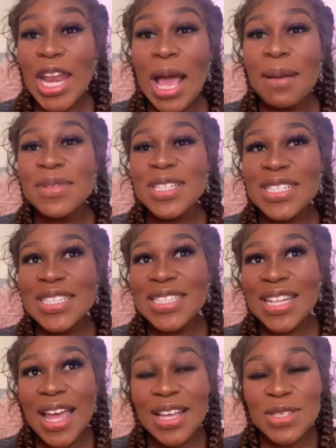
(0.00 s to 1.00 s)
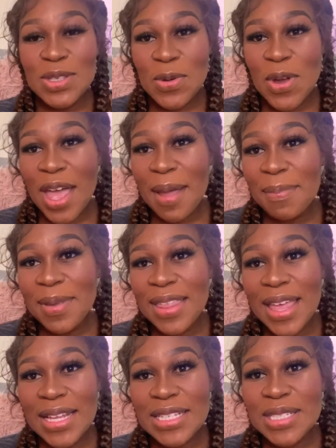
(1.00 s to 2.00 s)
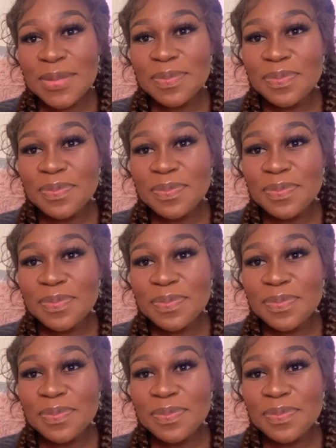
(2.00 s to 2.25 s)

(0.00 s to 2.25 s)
I'm just so happy that